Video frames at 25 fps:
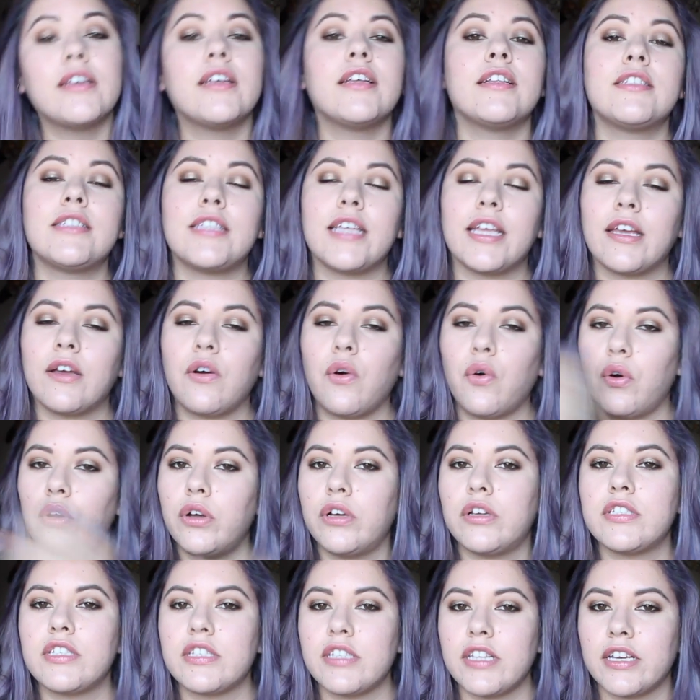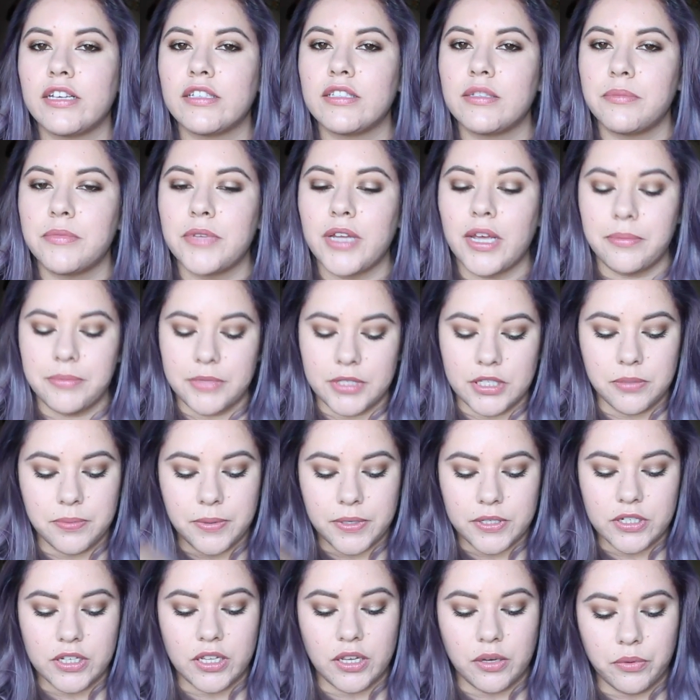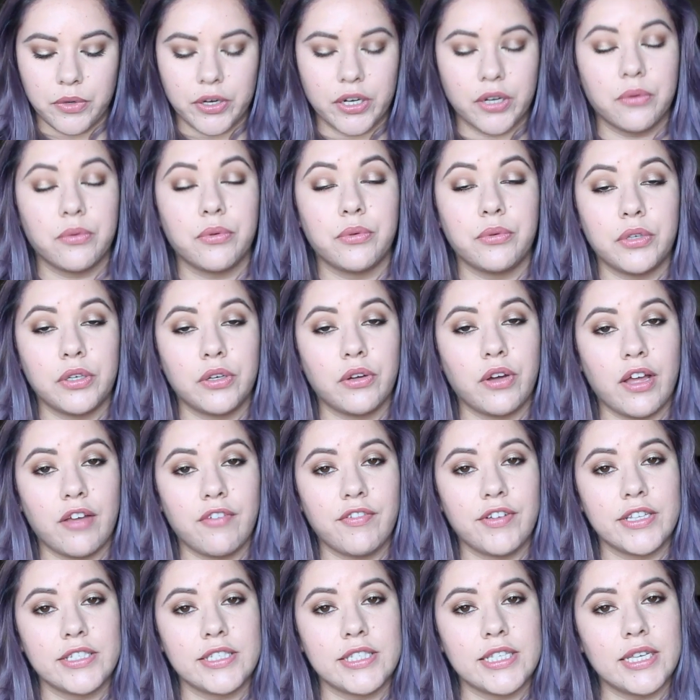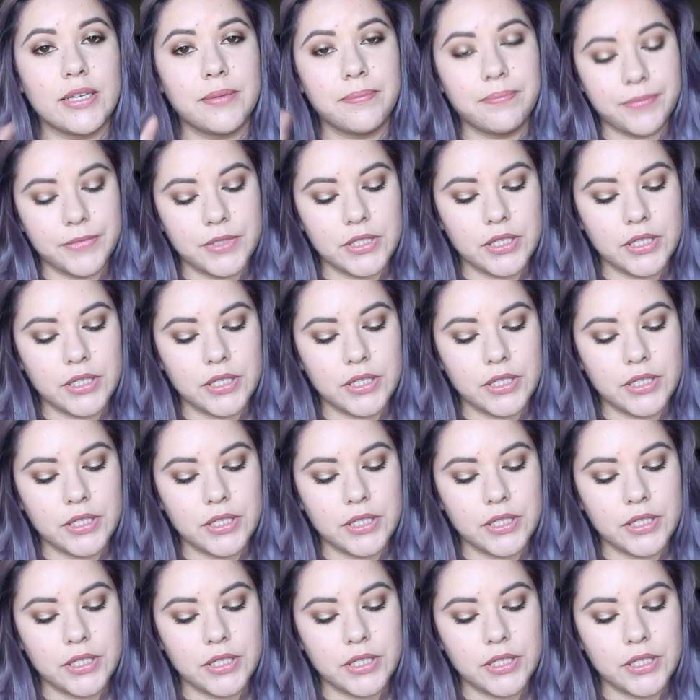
it's like oil slick sometimes, especially at work when we don't have AC.